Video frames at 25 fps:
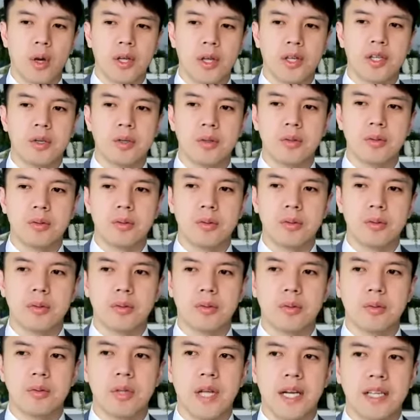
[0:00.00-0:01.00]
you,
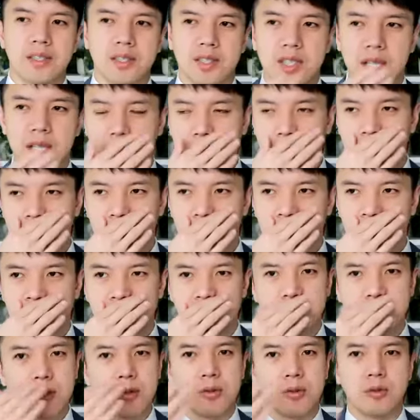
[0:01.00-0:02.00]
let's say if
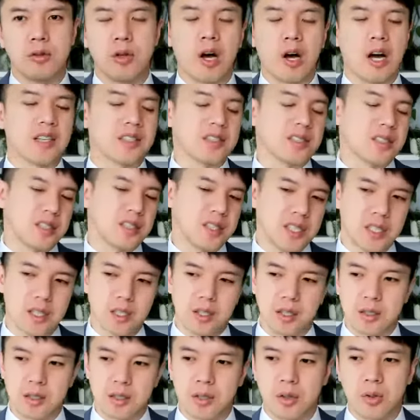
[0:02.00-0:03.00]
you lost a deal
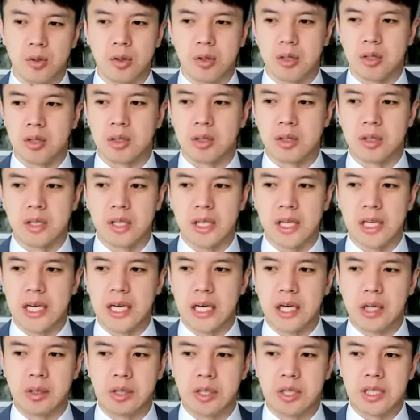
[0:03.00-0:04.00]
or,
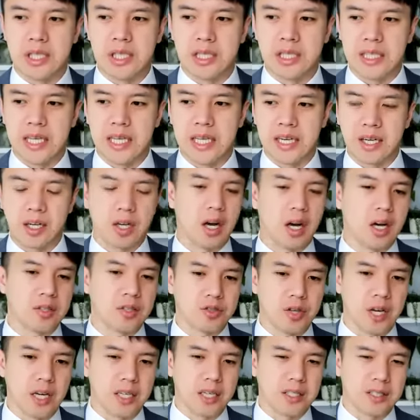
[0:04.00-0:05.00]
you didn't get a
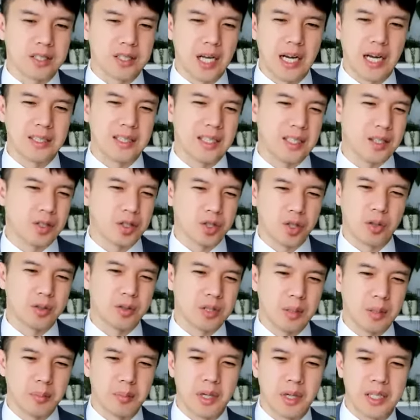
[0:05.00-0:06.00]
contract signed, they chose
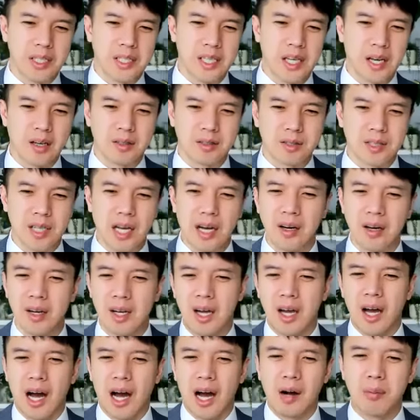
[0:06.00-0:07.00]
somebody else.
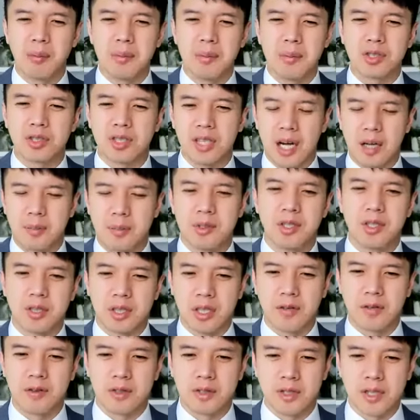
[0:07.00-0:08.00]
How much time do you
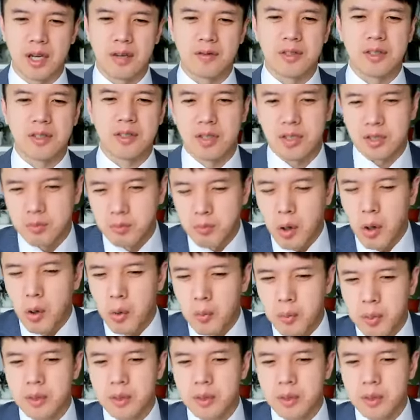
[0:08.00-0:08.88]
give yourself to just mope